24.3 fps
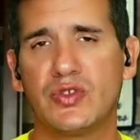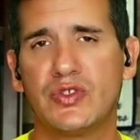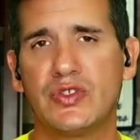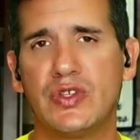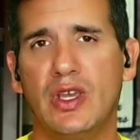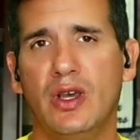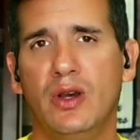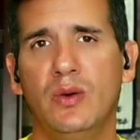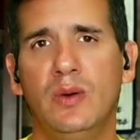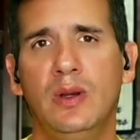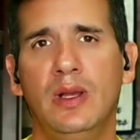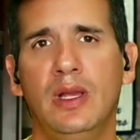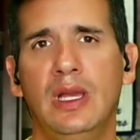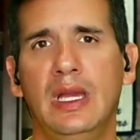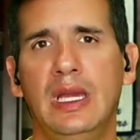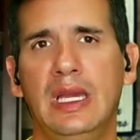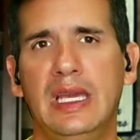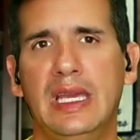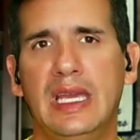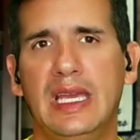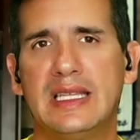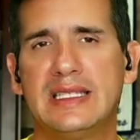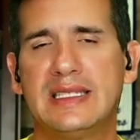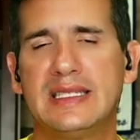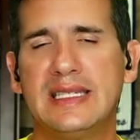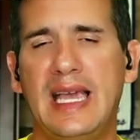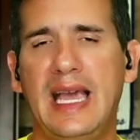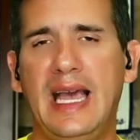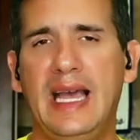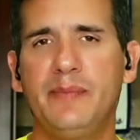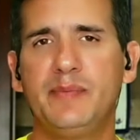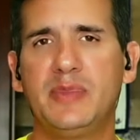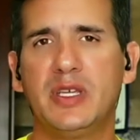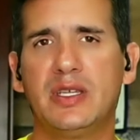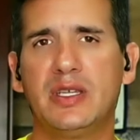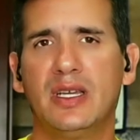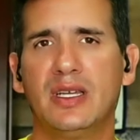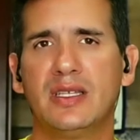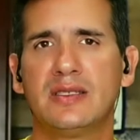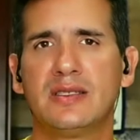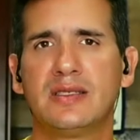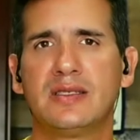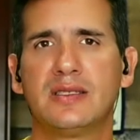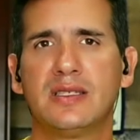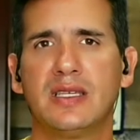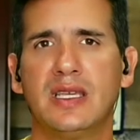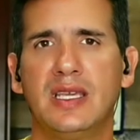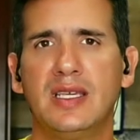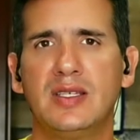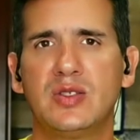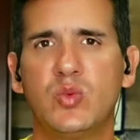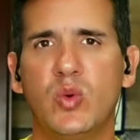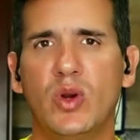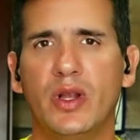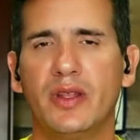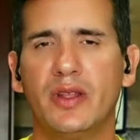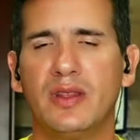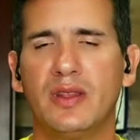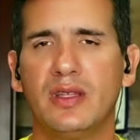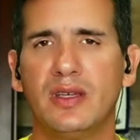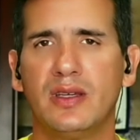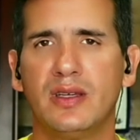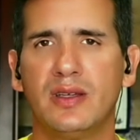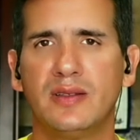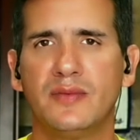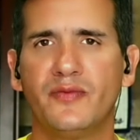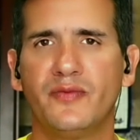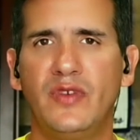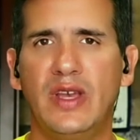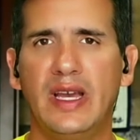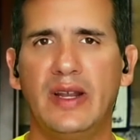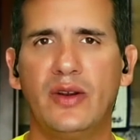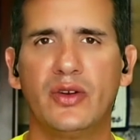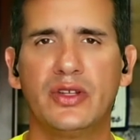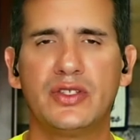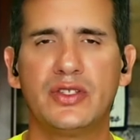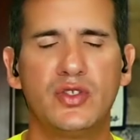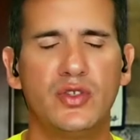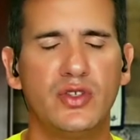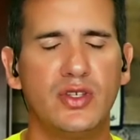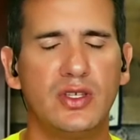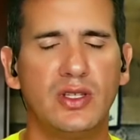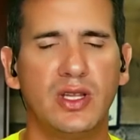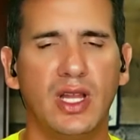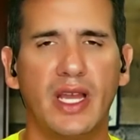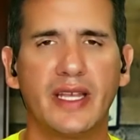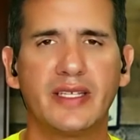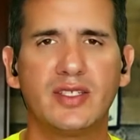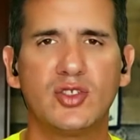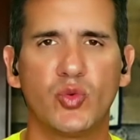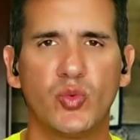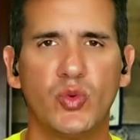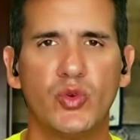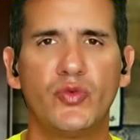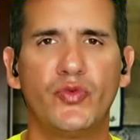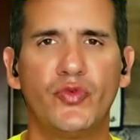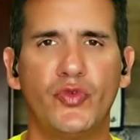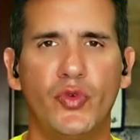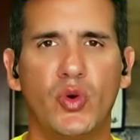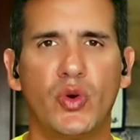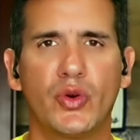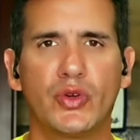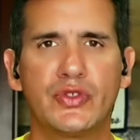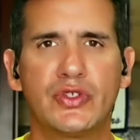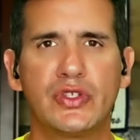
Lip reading: So it's sad because he's one of the veterans who you'd like to root for.